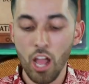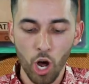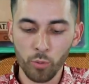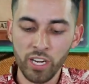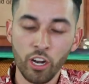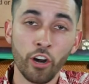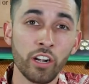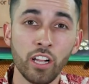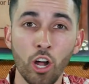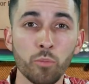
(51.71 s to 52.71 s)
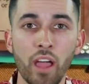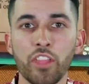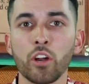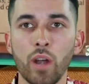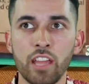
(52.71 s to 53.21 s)
Opening her and Called by
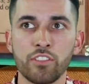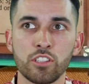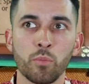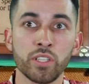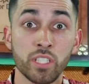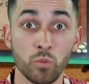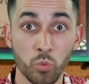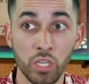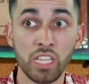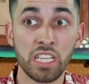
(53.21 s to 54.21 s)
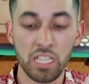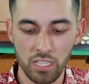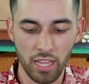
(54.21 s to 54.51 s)
the Grave is almost a really,